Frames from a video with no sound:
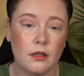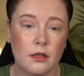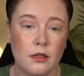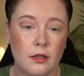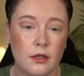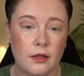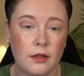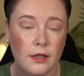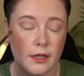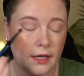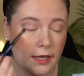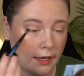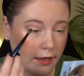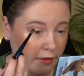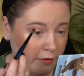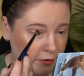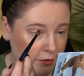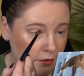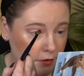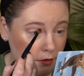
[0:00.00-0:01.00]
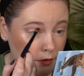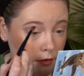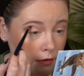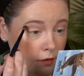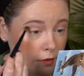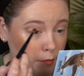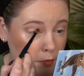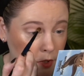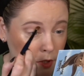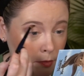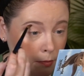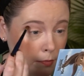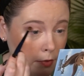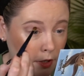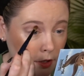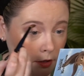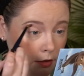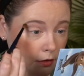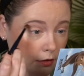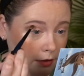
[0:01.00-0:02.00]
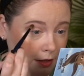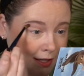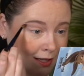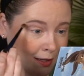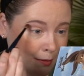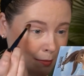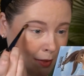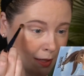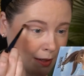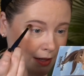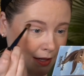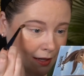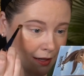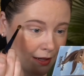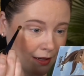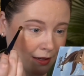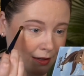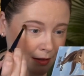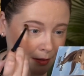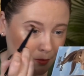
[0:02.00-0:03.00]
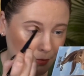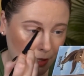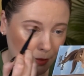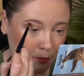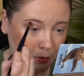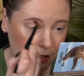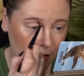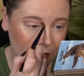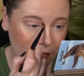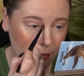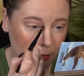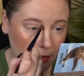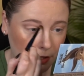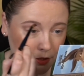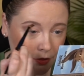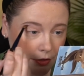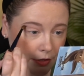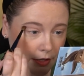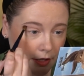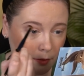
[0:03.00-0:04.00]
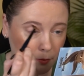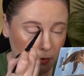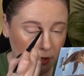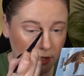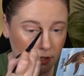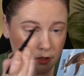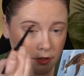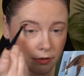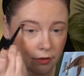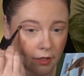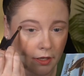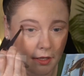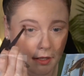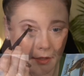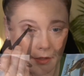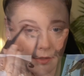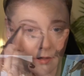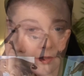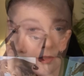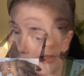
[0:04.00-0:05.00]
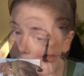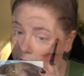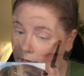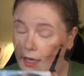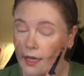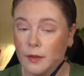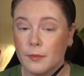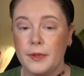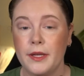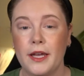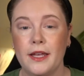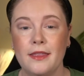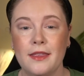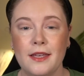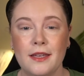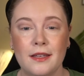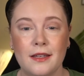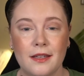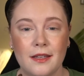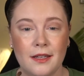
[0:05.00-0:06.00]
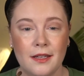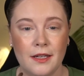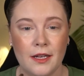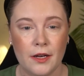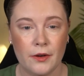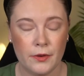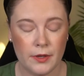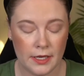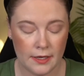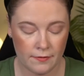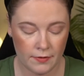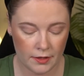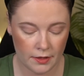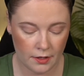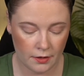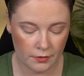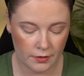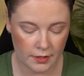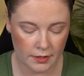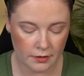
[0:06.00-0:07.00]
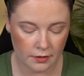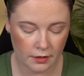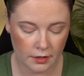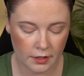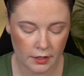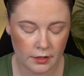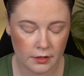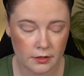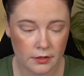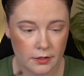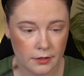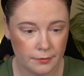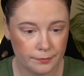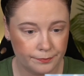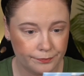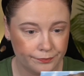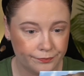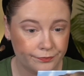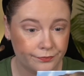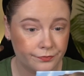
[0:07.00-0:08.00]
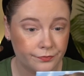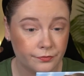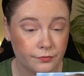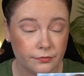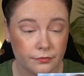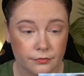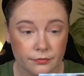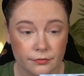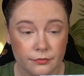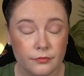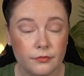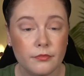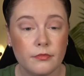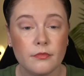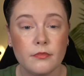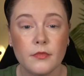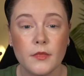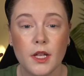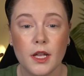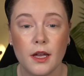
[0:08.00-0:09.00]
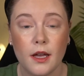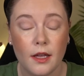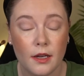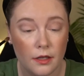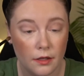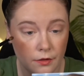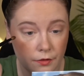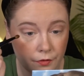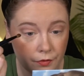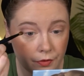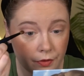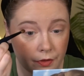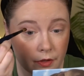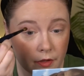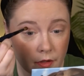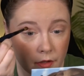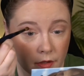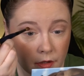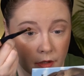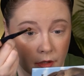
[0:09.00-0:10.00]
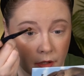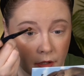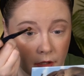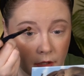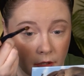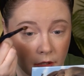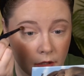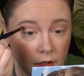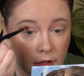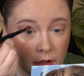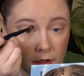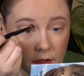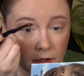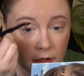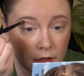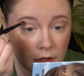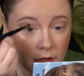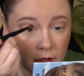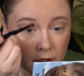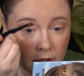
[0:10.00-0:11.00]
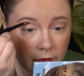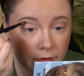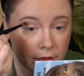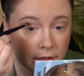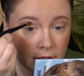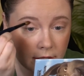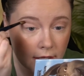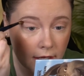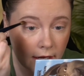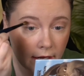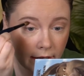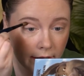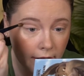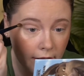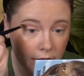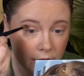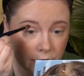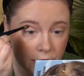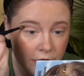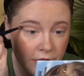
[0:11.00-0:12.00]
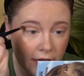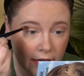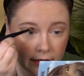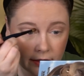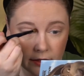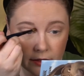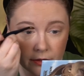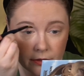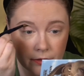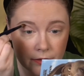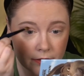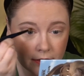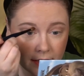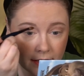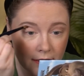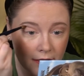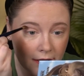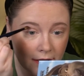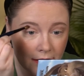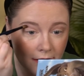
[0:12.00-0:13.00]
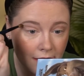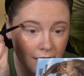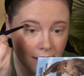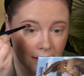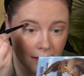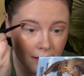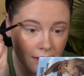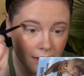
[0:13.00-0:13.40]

I think I have some sparkle on my uh, my brush from yesterday, but that's okay. Yeah, but I think, you know, even though these aren't kind of obviously high-end shadows, I think